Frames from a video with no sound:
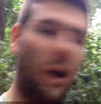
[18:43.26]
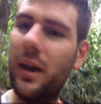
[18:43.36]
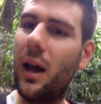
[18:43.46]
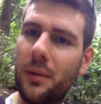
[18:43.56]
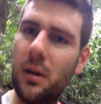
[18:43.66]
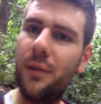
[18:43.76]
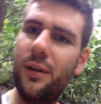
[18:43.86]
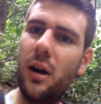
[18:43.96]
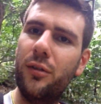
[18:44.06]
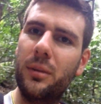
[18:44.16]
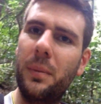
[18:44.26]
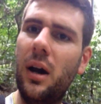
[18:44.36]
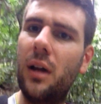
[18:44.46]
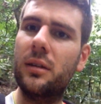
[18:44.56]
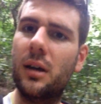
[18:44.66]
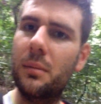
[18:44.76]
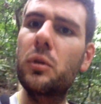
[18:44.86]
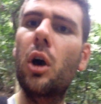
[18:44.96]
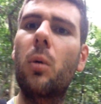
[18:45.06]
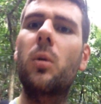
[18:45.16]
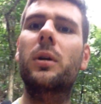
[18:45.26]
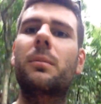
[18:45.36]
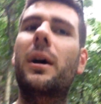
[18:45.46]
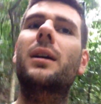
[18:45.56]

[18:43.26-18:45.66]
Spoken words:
But yeah, I'm quite far off the path and I'm not walking